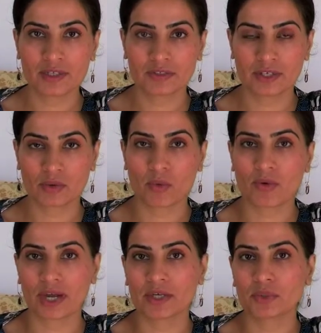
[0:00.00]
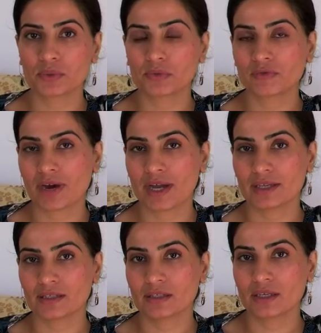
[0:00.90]
they're required to
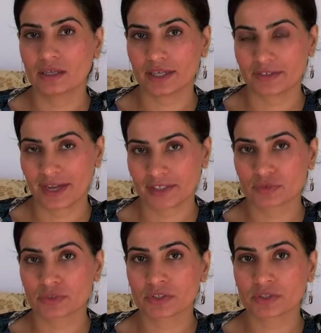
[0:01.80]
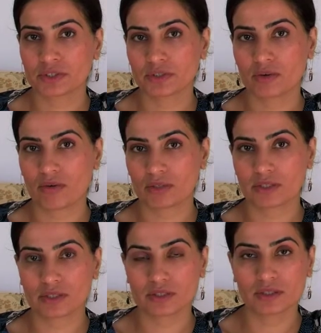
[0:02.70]
file a tax return on
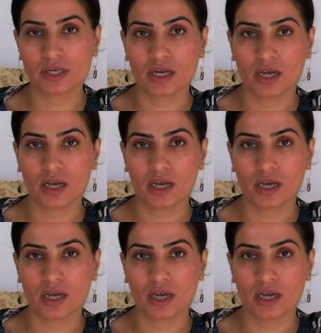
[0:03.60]
their